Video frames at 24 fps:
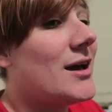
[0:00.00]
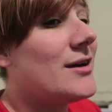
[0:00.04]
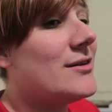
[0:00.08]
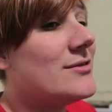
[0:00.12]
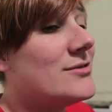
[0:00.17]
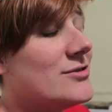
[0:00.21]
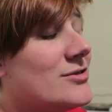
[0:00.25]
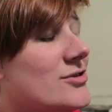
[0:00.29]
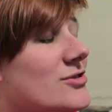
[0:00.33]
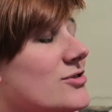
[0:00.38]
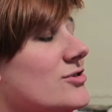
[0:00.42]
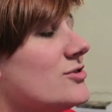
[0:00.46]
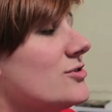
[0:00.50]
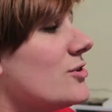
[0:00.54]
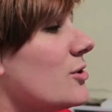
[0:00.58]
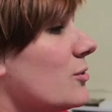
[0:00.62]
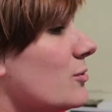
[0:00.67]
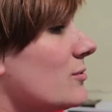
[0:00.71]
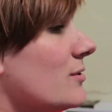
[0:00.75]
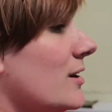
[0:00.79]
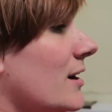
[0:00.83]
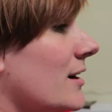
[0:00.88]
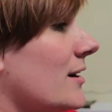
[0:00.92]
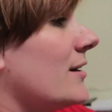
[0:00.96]
I was
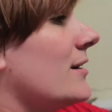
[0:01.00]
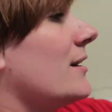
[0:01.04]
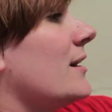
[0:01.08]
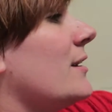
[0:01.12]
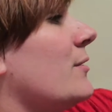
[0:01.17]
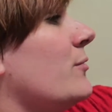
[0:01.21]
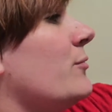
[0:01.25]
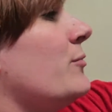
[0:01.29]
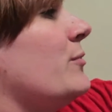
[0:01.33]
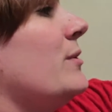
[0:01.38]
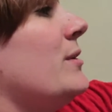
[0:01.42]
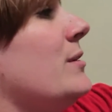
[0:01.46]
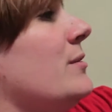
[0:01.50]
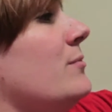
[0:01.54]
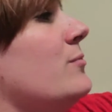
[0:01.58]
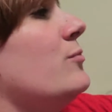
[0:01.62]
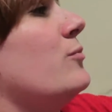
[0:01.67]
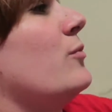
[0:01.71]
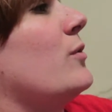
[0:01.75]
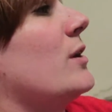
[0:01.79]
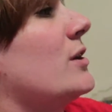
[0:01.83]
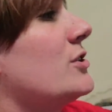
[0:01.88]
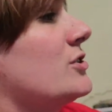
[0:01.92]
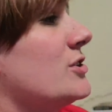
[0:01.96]
so tired, and we
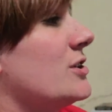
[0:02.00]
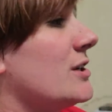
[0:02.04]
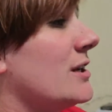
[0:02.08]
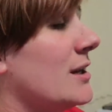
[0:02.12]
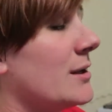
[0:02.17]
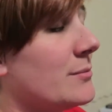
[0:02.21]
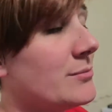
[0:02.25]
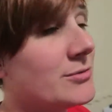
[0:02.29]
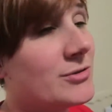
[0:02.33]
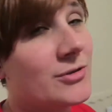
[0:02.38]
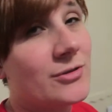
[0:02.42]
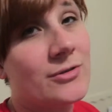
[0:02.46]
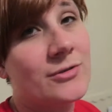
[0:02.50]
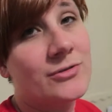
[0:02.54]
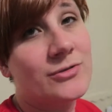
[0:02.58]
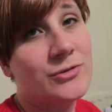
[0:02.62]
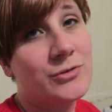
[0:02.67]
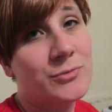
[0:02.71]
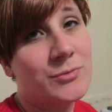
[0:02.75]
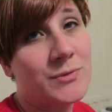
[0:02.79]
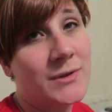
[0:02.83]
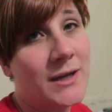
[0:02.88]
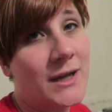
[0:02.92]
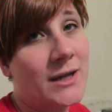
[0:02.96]
watched an episode of
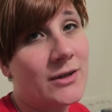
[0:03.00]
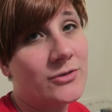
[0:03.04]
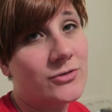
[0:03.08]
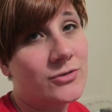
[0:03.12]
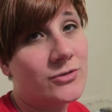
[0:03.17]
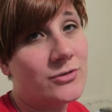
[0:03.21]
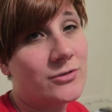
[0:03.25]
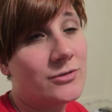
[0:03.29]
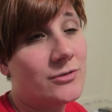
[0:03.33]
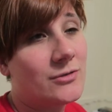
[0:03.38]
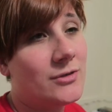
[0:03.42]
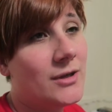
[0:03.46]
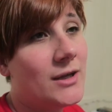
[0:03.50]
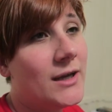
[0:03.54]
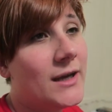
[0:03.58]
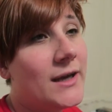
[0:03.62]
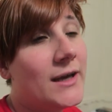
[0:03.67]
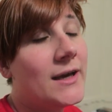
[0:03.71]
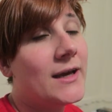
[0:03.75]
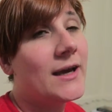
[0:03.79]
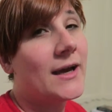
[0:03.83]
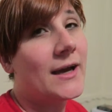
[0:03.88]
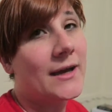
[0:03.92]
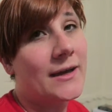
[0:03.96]
Supernatural,
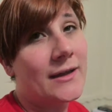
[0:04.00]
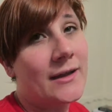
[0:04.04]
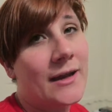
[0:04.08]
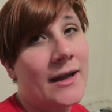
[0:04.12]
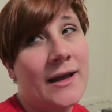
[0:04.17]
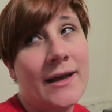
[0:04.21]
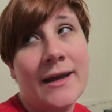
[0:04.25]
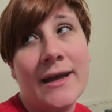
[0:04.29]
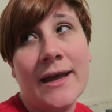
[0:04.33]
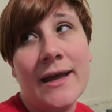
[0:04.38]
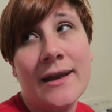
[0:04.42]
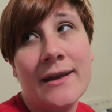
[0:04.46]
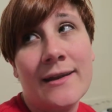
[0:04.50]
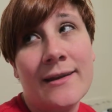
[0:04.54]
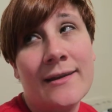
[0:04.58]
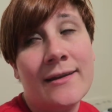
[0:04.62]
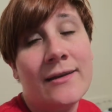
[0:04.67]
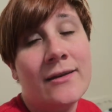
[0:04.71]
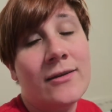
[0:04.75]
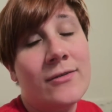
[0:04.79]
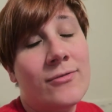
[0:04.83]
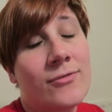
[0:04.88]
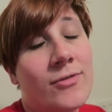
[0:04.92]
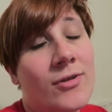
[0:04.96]
and I
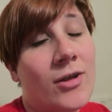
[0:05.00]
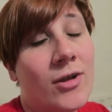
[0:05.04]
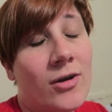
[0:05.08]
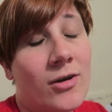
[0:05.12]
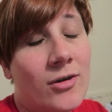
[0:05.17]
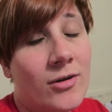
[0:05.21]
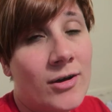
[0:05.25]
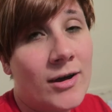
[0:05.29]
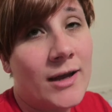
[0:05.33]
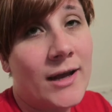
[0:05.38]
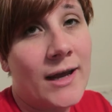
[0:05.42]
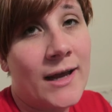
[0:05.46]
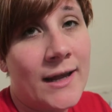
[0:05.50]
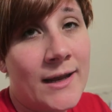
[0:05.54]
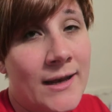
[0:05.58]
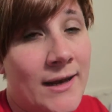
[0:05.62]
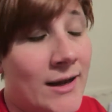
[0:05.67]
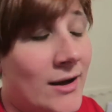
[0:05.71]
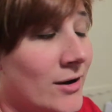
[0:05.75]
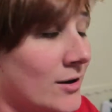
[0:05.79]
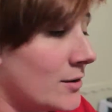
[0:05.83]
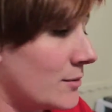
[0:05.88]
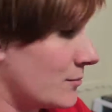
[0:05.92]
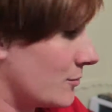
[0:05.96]
edited a vlog, and
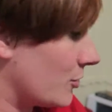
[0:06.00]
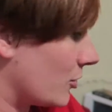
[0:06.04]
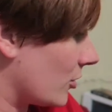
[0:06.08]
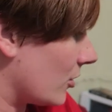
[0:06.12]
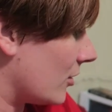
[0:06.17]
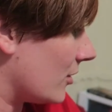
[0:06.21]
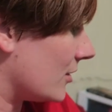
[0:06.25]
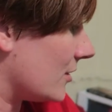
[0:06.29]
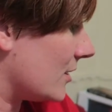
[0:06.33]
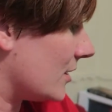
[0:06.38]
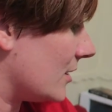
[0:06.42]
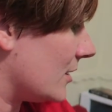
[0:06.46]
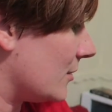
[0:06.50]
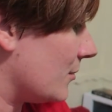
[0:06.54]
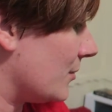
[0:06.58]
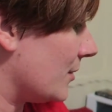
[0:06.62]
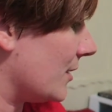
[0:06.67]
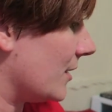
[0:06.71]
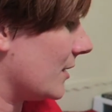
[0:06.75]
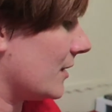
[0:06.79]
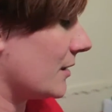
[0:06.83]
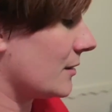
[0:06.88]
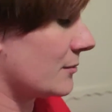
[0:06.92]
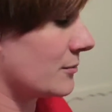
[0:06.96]
now I'm crawling into
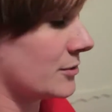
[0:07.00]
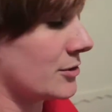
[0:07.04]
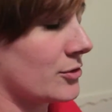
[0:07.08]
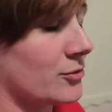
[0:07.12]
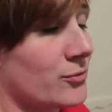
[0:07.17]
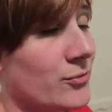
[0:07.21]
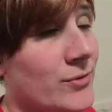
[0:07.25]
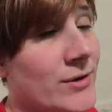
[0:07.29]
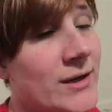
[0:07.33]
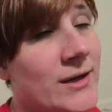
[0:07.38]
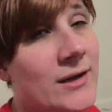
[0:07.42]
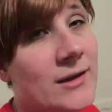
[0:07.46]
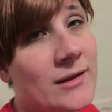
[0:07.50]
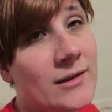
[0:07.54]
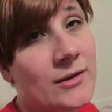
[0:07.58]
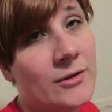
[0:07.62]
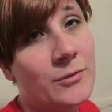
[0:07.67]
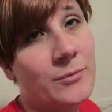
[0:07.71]
bed. I'm going to read a